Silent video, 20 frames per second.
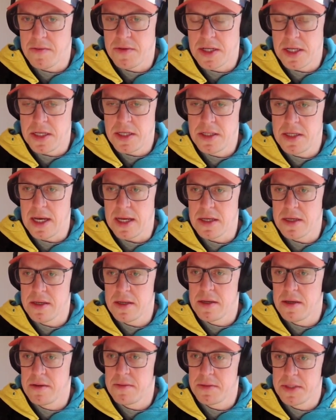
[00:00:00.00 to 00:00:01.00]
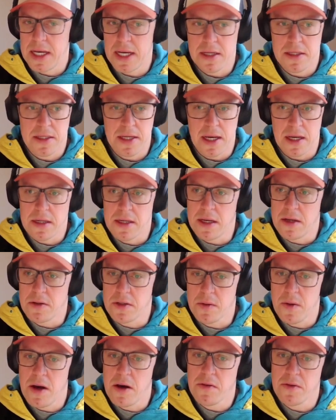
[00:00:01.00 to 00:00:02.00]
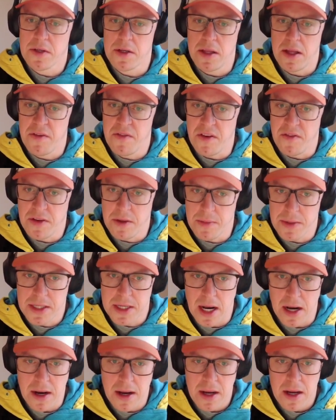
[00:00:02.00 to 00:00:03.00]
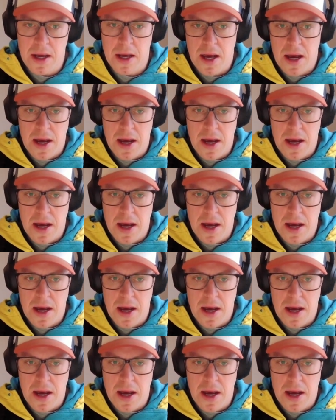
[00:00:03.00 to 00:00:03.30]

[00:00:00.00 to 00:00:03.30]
Obviously, 6 equals 12, so they're 50%.